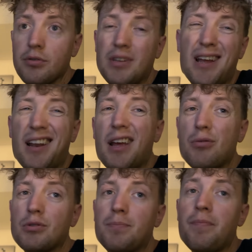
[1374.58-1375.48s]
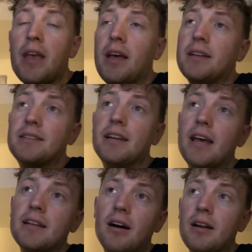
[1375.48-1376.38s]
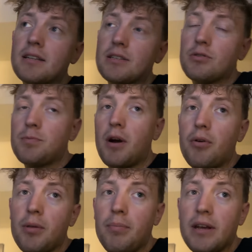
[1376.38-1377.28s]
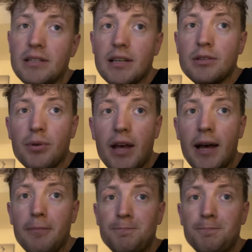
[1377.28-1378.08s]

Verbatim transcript: today was today honestly was probably one of the best days we had.